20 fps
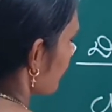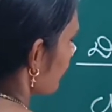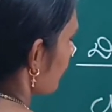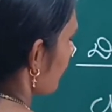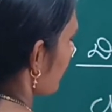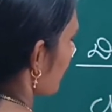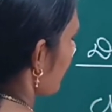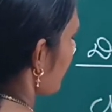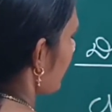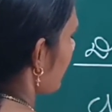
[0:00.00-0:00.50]

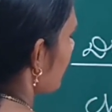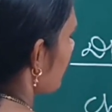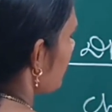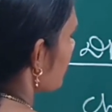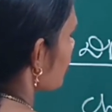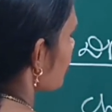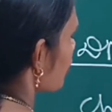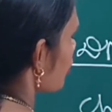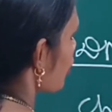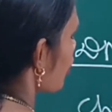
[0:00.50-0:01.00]
Okay, so
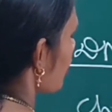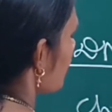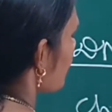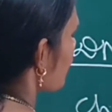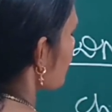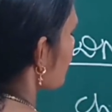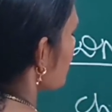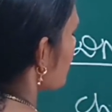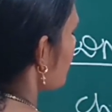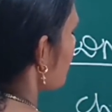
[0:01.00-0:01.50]
So
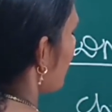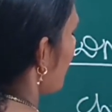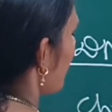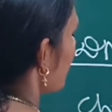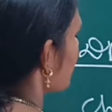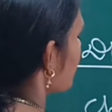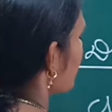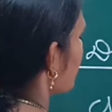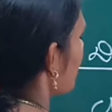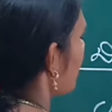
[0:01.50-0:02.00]
chromosome
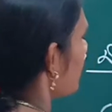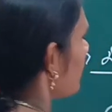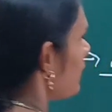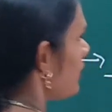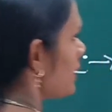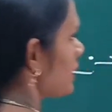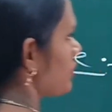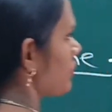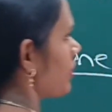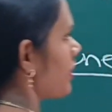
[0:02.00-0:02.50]
has a
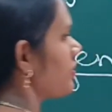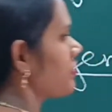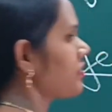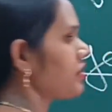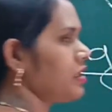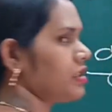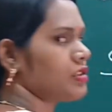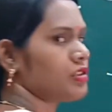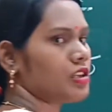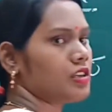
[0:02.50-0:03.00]

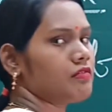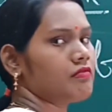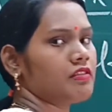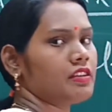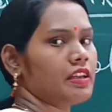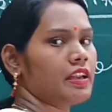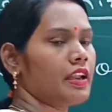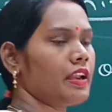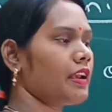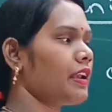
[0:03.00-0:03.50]
stretches of
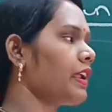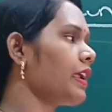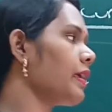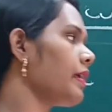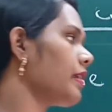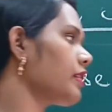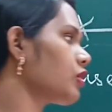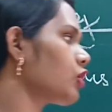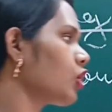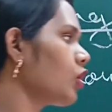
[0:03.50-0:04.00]
DNA,
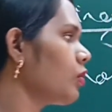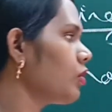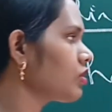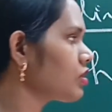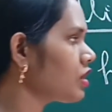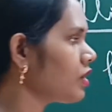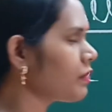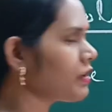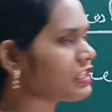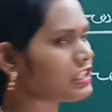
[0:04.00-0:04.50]
and
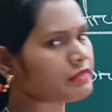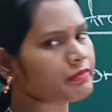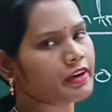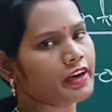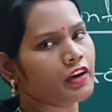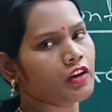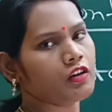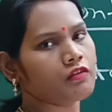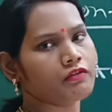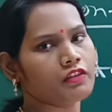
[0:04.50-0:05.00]
chromosome is made
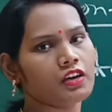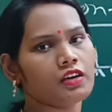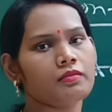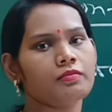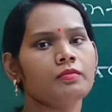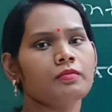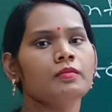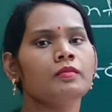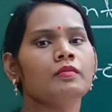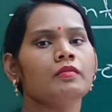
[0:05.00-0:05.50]
up of
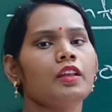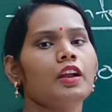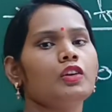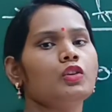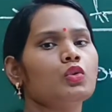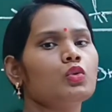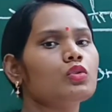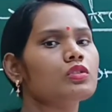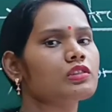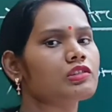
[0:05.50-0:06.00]
the
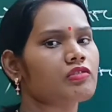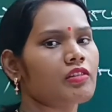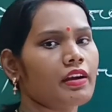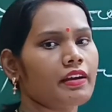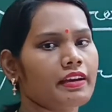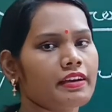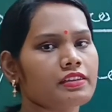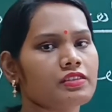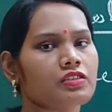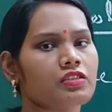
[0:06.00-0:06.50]

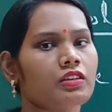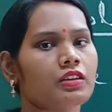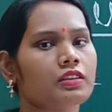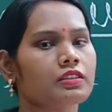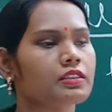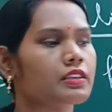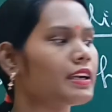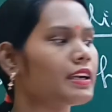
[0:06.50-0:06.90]
two-stranded structure